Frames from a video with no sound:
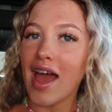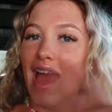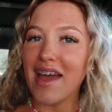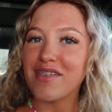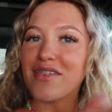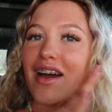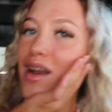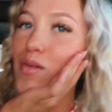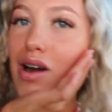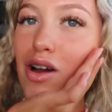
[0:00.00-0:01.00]
Hey
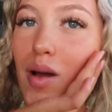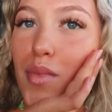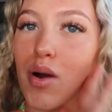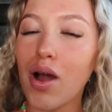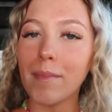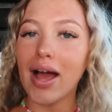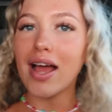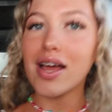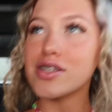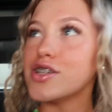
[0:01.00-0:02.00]
everyone, welcome
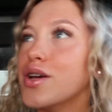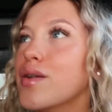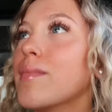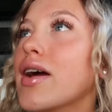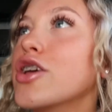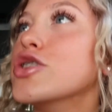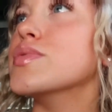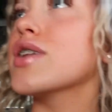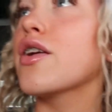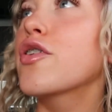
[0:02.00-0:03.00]
back to my
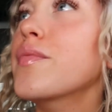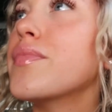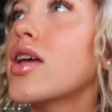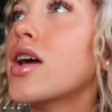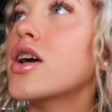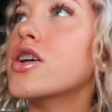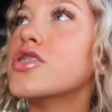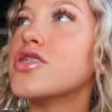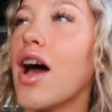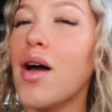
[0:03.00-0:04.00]
YouTube channel.
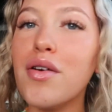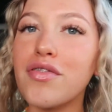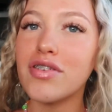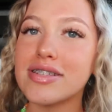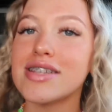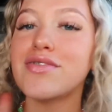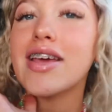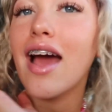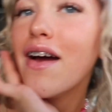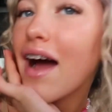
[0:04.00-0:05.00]
So for today's
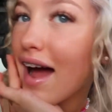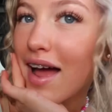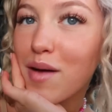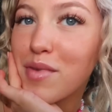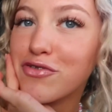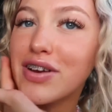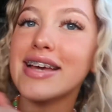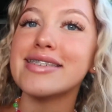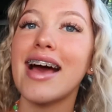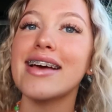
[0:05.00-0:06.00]
video, I am
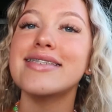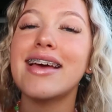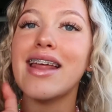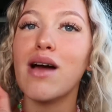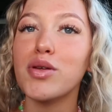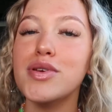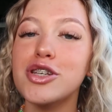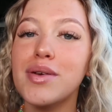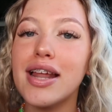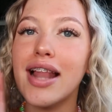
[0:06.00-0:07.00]
really excited. I'm gonna be
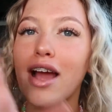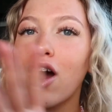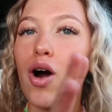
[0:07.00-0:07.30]
doing like a